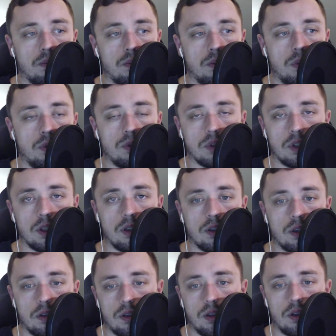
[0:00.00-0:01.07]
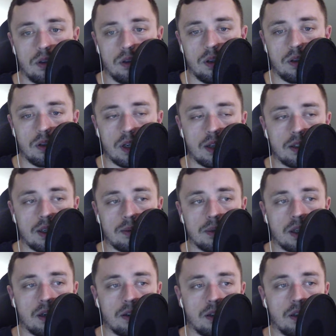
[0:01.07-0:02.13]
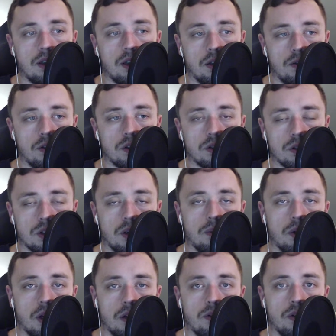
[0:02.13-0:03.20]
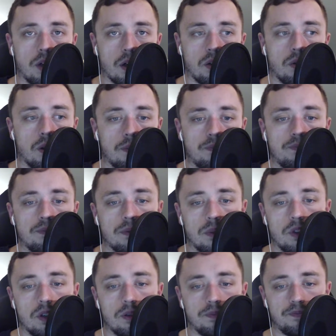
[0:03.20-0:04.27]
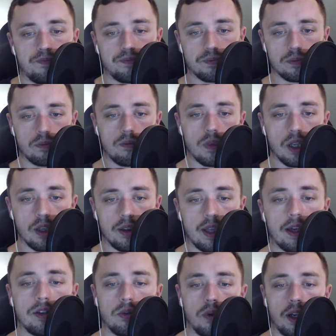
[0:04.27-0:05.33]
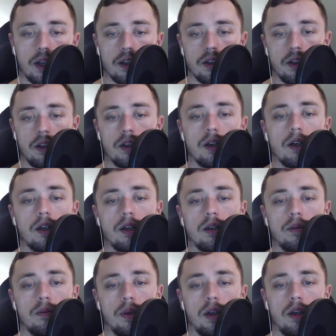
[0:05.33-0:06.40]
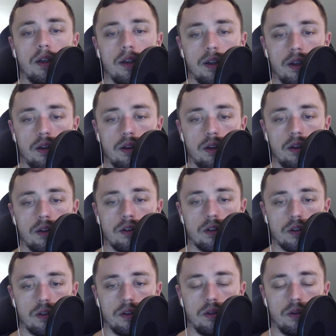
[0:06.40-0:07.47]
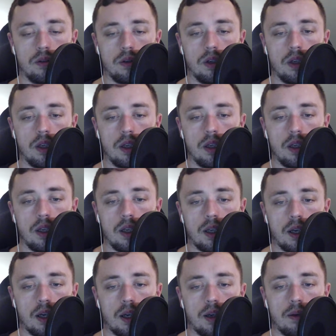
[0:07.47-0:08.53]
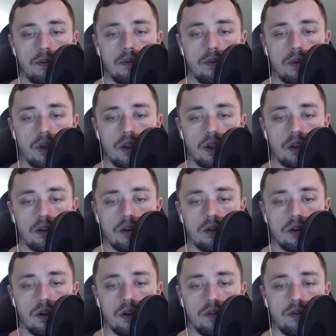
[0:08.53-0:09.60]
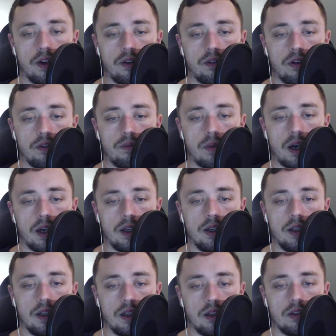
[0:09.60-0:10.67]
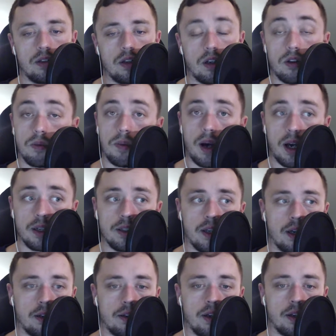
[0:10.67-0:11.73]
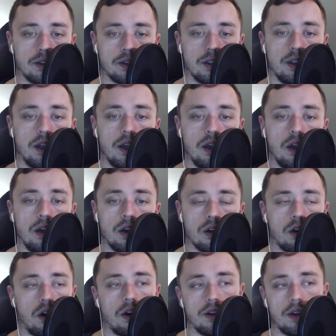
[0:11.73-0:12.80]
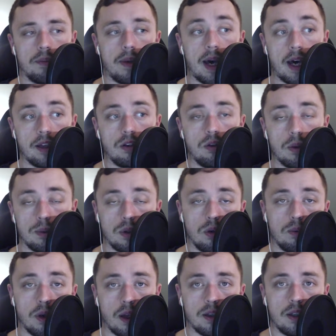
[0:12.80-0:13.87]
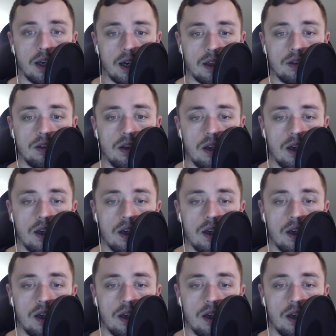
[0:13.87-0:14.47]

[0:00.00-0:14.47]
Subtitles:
usually 9 times out of 10 the official subreddit for that coin. So that's Reddit. There's also another favorite of mine is another podcast actually called the Bad Crypto Podcast,